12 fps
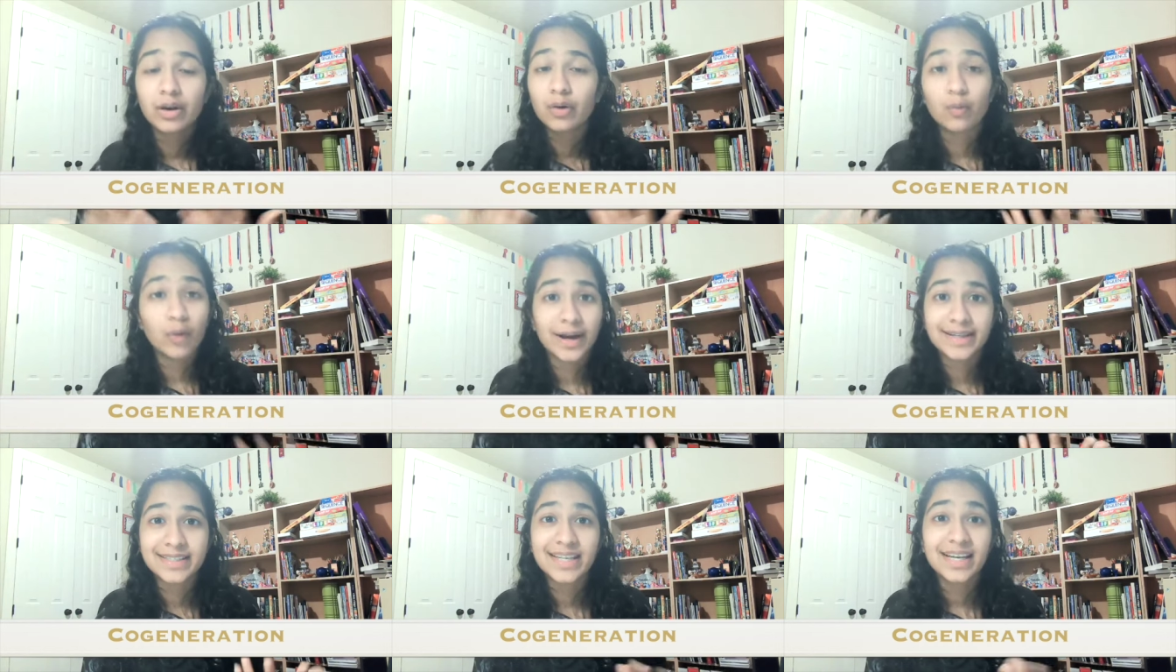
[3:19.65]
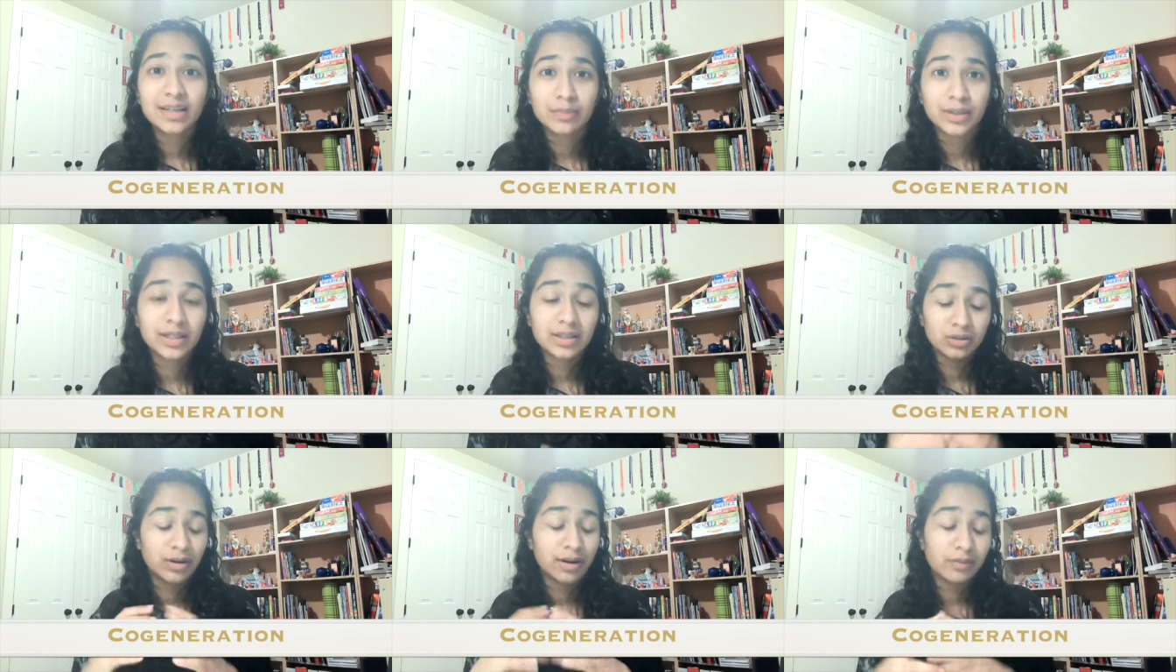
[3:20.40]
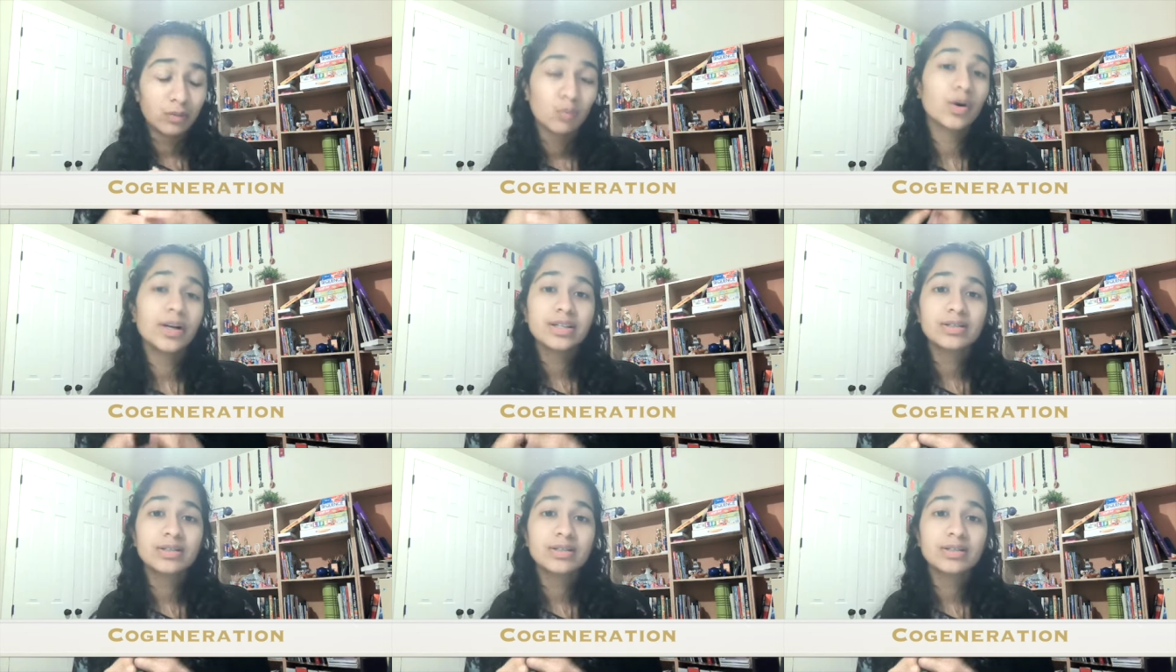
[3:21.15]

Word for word: Why is that? Because you have one